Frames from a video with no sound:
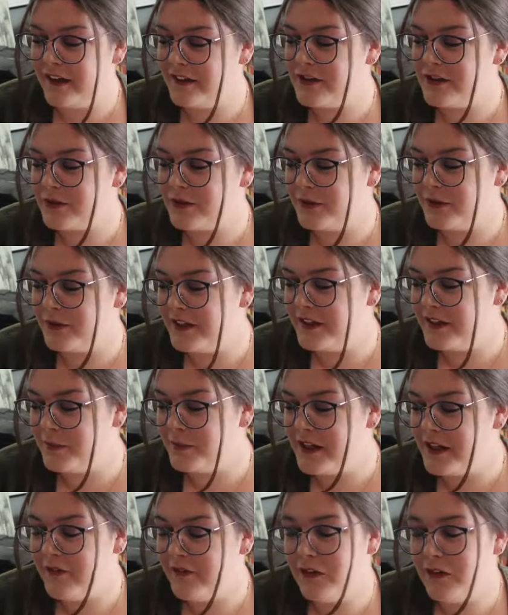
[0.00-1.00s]
enjoyed this
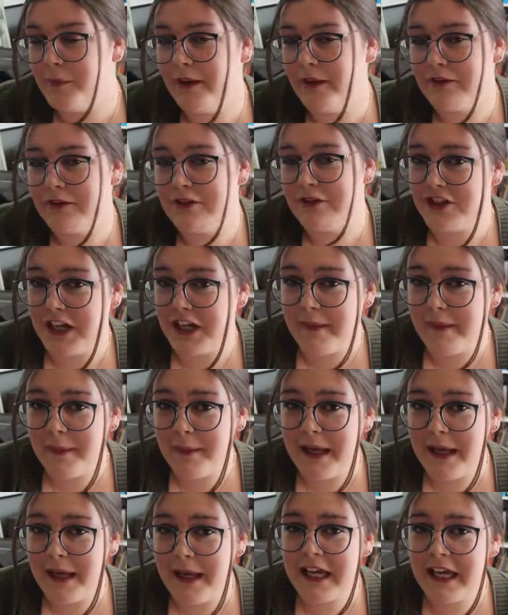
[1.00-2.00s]
behavior about
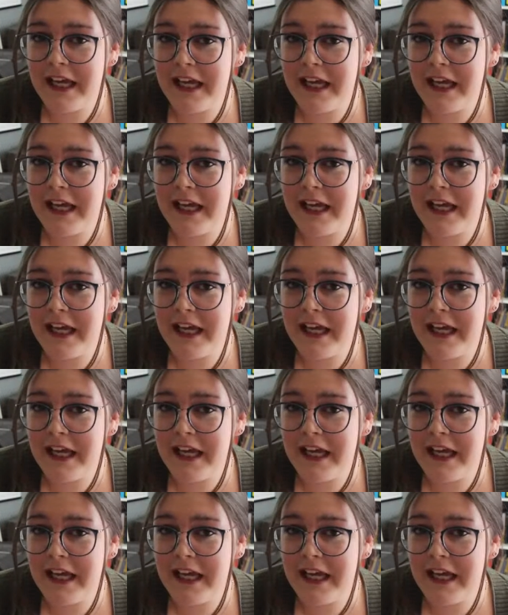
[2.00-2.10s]
shaping